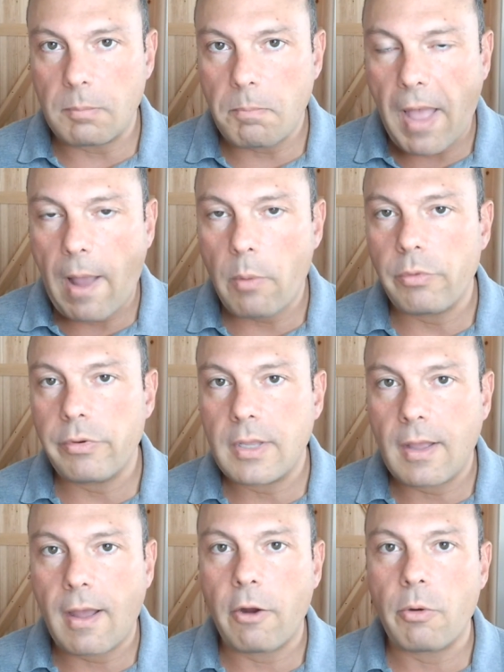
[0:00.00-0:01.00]
empowering
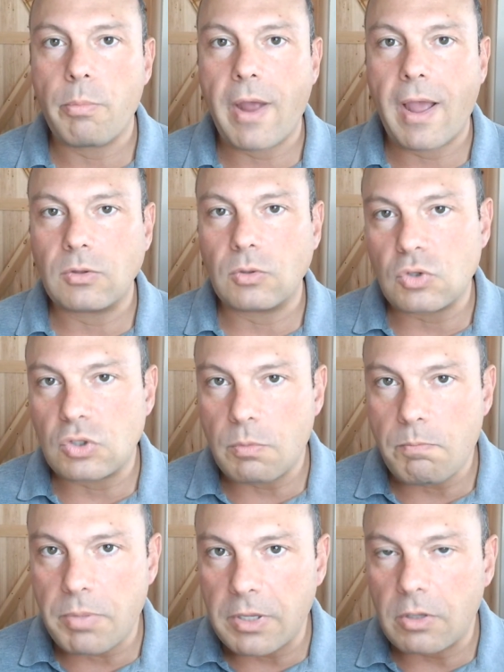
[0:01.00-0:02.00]
chiropractors
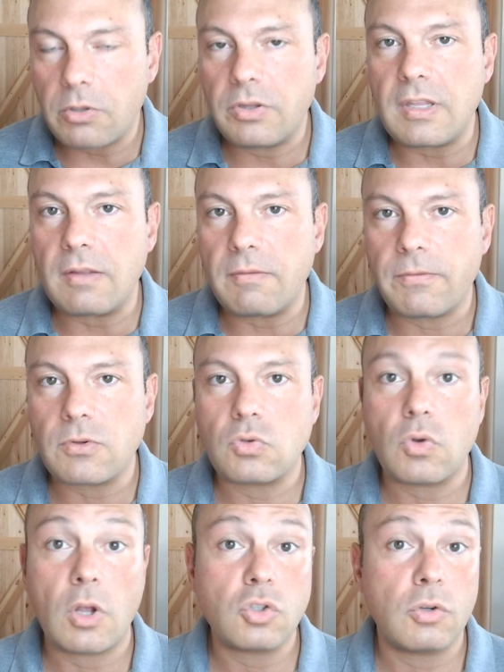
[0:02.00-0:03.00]
to build the
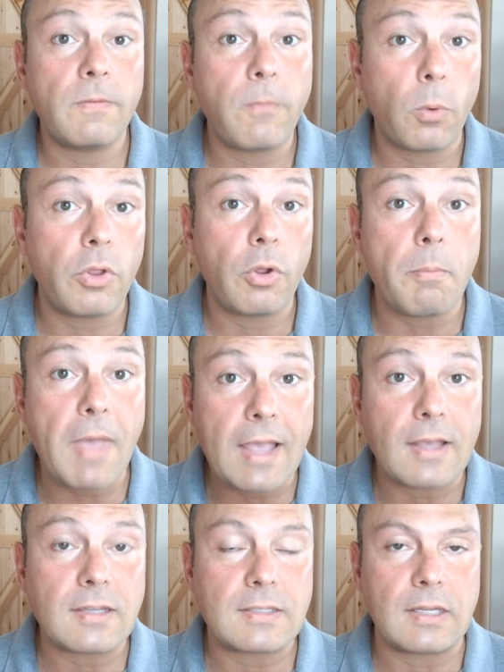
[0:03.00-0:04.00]
infrastructure for their
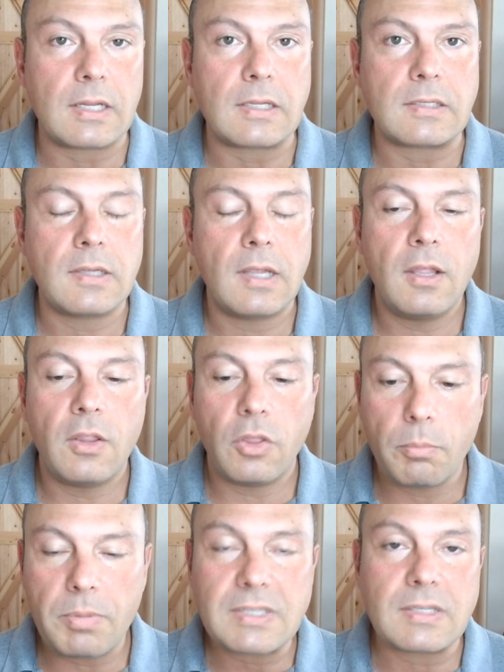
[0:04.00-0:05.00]
mega cities,
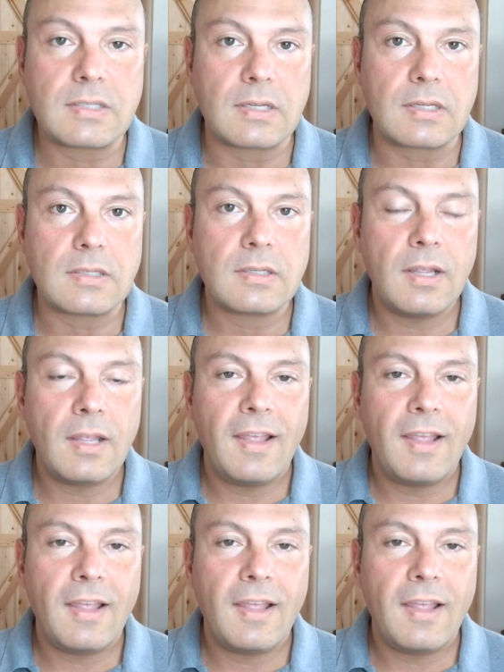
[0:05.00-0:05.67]
their businesses.